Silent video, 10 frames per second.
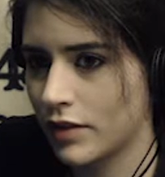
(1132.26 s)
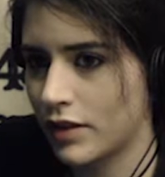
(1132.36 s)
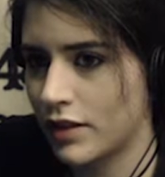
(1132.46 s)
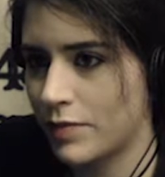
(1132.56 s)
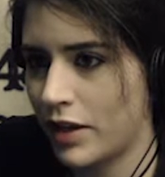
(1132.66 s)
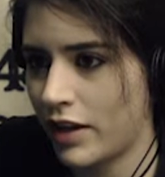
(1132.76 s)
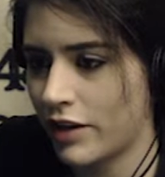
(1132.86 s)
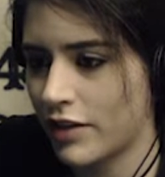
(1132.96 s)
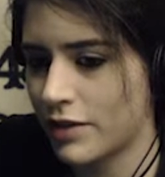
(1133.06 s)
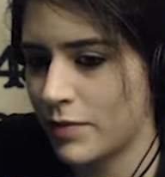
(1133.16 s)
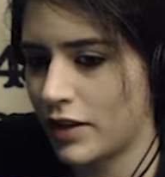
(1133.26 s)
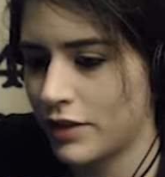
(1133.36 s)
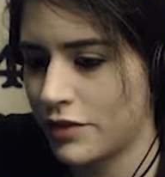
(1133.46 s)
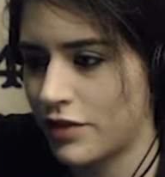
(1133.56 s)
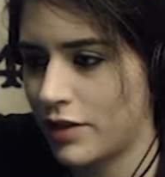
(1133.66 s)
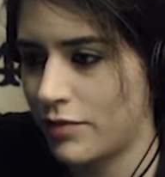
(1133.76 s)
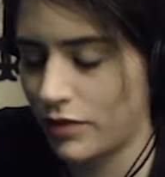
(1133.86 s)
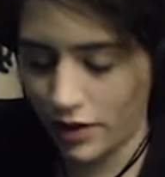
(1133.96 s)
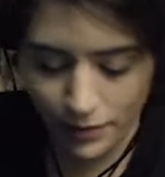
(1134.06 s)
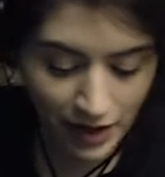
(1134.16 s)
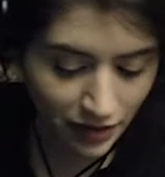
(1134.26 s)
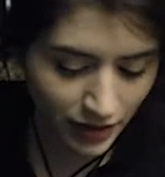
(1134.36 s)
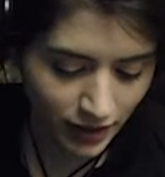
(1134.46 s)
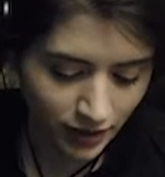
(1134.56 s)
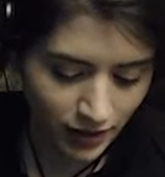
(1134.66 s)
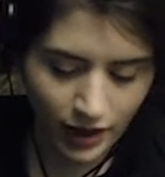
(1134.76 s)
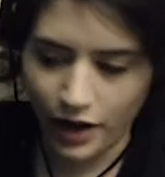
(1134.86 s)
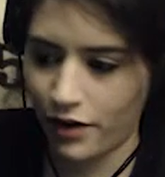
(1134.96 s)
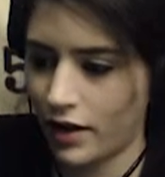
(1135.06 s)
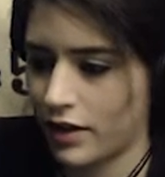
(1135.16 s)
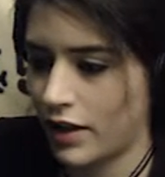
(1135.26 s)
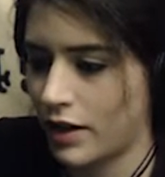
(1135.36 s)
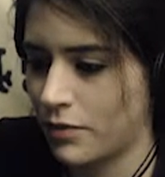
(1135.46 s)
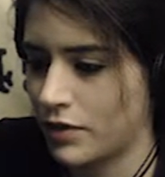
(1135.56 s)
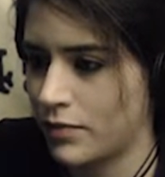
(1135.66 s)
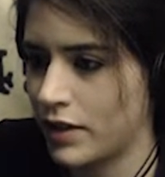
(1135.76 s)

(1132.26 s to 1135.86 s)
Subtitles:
Could this be it? Could this be Lustrum? We're about in the area that it would